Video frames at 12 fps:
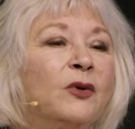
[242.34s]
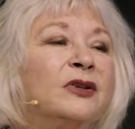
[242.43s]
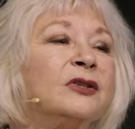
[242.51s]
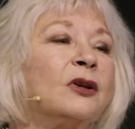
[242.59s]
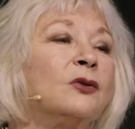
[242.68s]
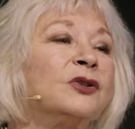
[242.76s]
we're
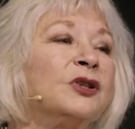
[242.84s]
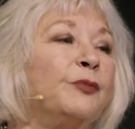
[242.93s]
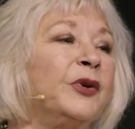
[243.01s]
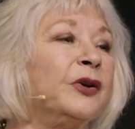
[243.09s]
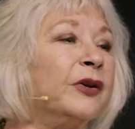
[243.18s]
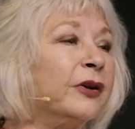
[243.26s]
so
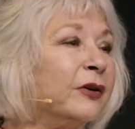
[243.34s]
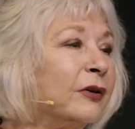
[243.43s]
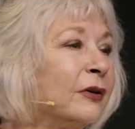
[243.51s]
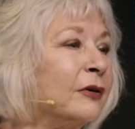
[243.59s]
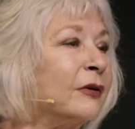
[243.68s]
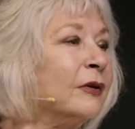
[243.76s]
superior
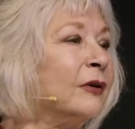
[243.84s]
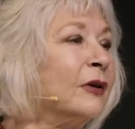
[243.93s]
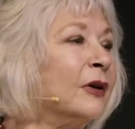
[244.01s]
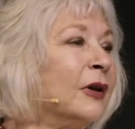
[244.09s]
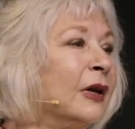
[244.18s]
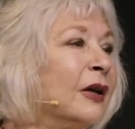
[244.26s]

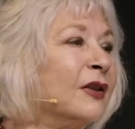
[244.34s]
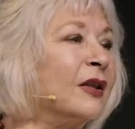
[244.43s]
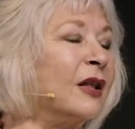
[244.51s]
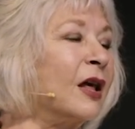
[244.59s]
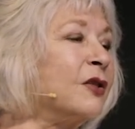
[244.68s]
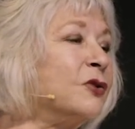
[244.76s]
that
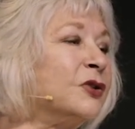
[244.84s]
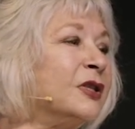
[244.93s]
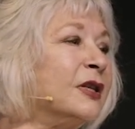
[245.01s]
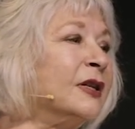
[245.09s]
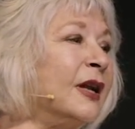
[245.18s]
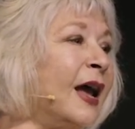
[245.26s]
others
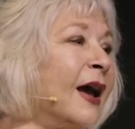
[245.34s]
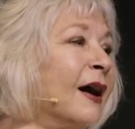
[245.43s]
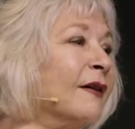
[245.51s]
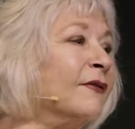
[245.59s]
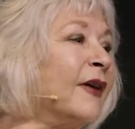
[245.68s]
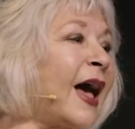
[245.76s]
didn't
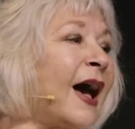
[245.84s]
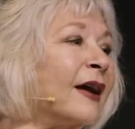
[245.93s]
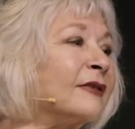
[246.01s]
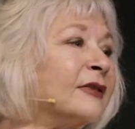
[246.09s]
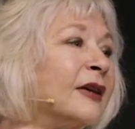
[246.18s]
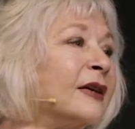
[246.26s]
have
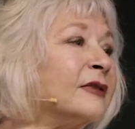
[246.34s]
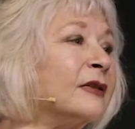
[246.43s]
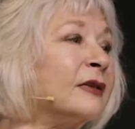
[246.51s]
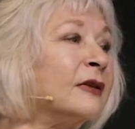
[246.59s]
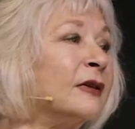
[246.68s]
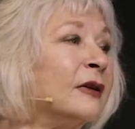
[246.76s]

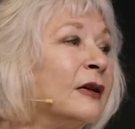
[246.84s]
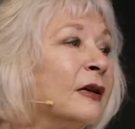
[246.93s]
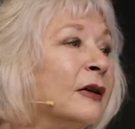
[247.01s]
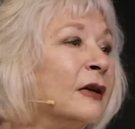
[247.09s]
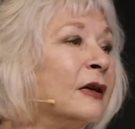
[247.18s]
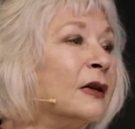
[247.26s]
access
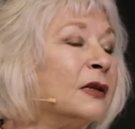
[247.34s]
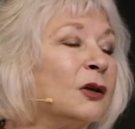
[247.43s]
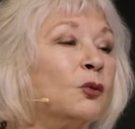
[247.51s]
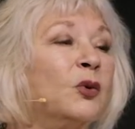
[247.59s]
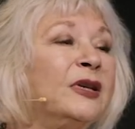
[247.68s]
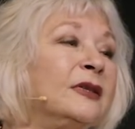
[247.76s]
to
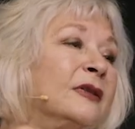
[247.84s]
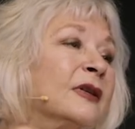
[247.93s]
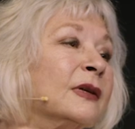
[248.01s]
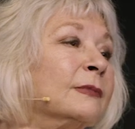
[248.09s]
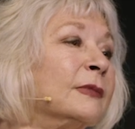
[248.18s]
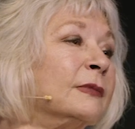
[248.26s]

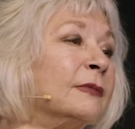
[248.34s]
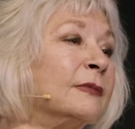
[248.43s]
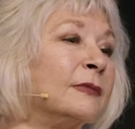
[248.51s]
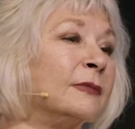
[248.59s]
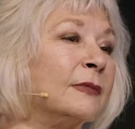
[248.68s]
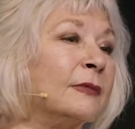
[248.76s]
wisdom,
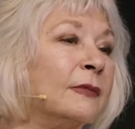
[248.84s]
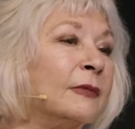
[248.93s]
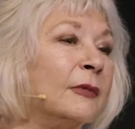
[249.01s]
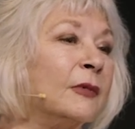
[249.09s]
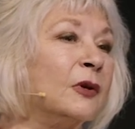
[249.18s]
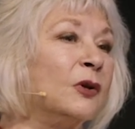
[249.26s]

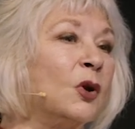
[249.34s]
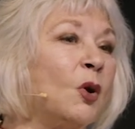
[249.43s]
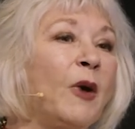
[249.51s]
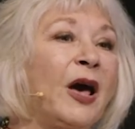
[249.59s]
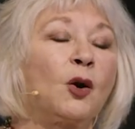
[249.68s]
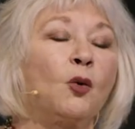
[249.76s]
no
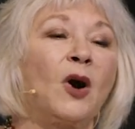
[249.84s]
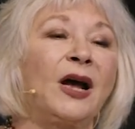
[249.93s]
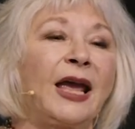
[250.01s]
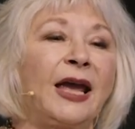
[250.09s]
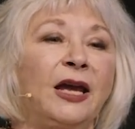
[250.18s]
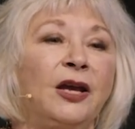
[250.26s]
matter what
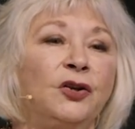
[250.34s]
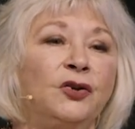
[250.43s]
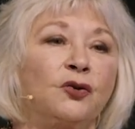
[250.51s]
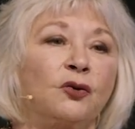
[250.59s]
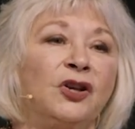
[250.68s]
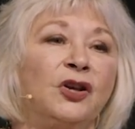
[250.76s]
age
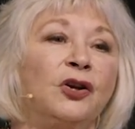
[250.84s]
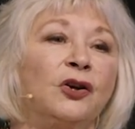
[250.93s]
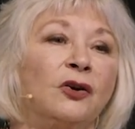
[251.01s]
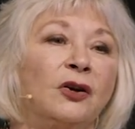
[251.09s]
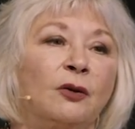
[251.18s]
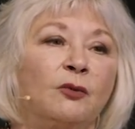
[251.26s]
or
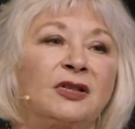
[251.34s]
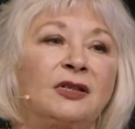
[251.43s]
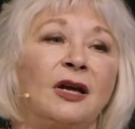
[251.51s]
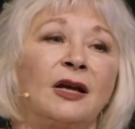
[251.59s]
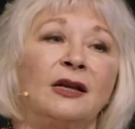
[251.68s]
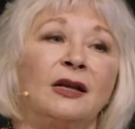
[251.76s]
year it was
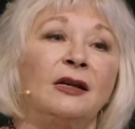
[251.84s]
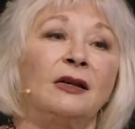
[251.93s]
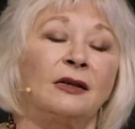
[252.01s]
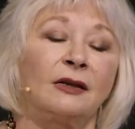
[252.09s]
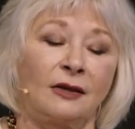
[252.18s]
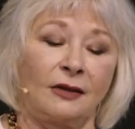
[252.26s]
done in.
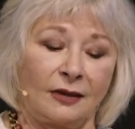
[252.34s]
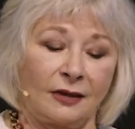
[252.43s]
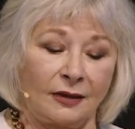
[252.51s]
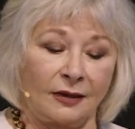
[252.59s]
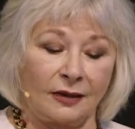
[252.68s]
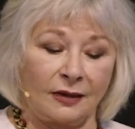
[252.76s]

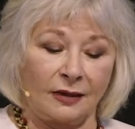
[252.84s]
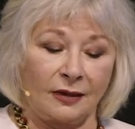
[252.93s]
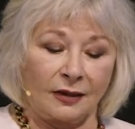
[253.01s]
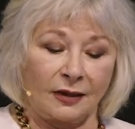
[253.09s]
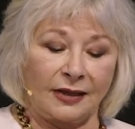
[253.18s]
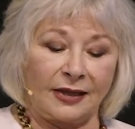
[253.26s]

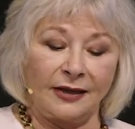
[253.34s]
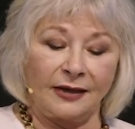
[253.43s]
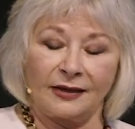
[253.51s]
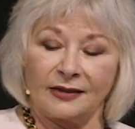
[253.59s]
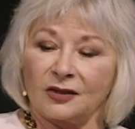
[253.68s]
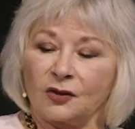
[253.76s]
I think
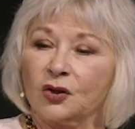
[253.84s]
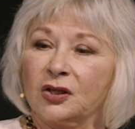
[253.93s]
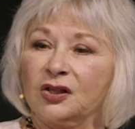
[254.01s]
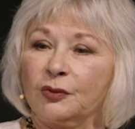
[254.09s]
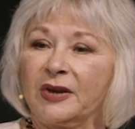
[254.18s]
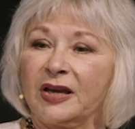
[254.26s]
it's good
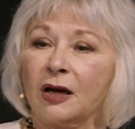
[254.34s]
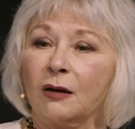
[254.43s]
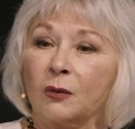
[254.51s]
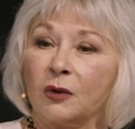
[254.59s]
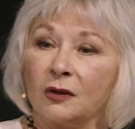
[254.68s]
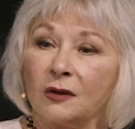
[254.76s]
to be
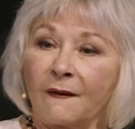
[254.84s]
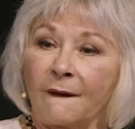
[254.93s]
humble.